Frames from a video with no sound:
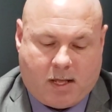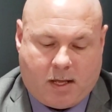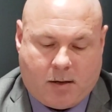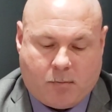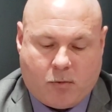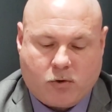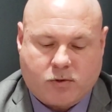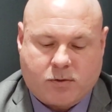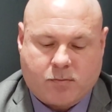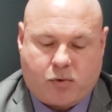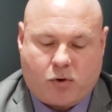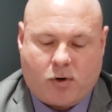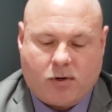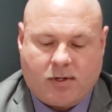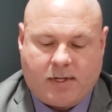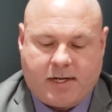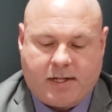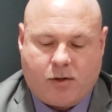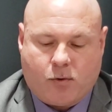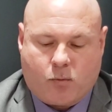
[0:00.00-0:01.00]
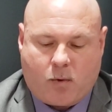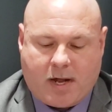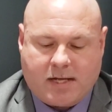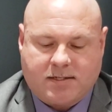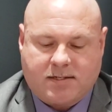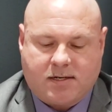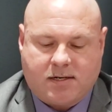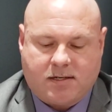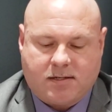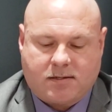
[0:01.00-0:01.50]
and most importantly, the
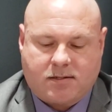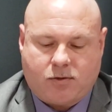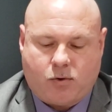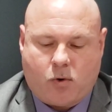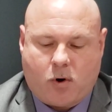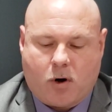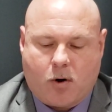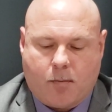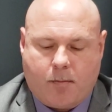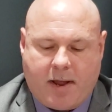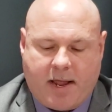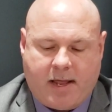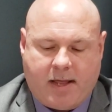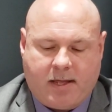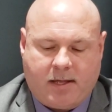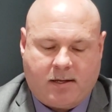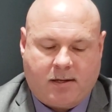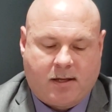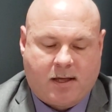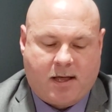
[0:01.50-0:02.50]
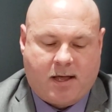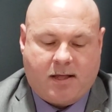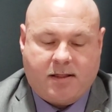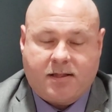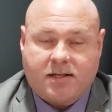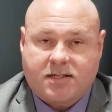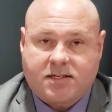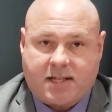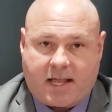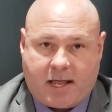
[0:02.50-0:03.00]
residents who are obeying
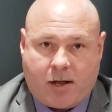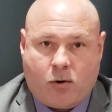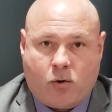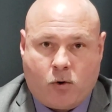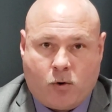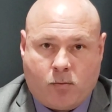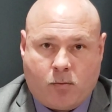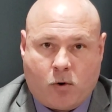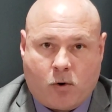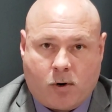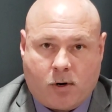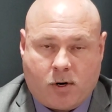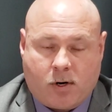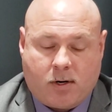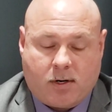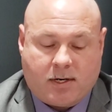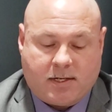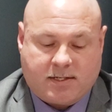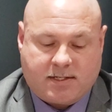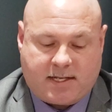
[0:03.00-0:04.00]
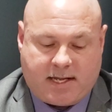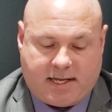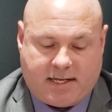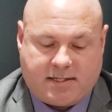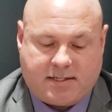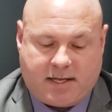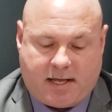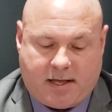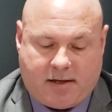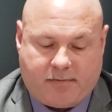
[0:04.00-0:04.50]
the stay home order and stay
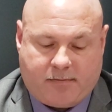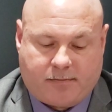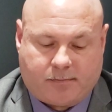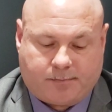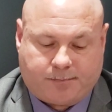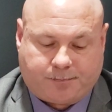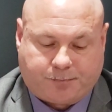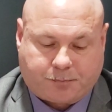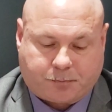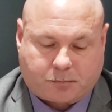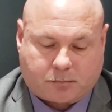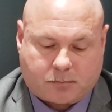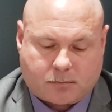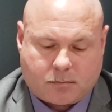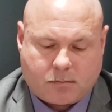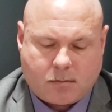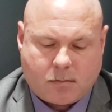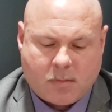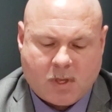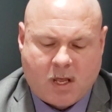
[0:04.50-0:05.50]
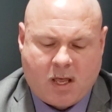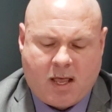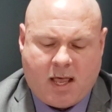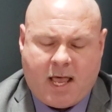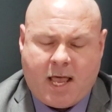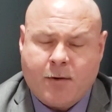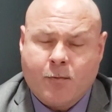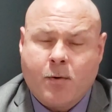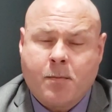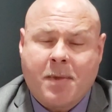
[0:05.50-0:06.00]
safe
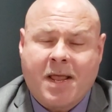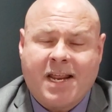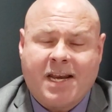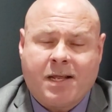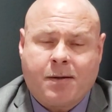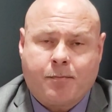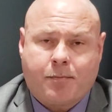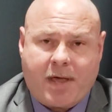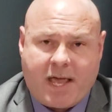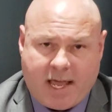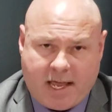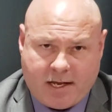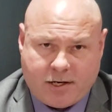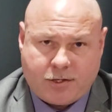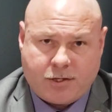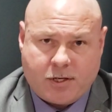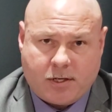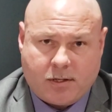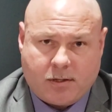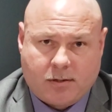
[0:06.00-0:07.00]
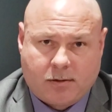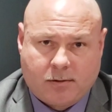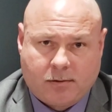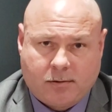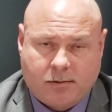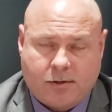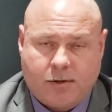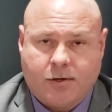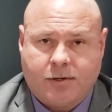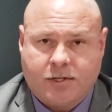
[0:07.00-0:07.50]
and remaining patient
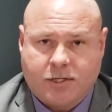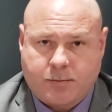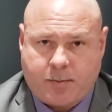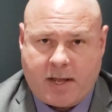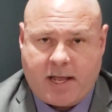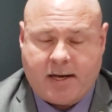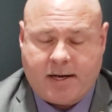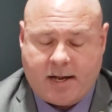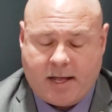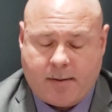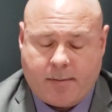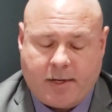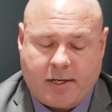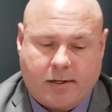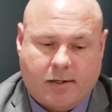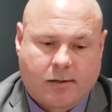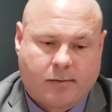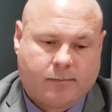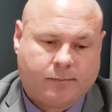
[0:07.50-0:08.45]
during this pandemic.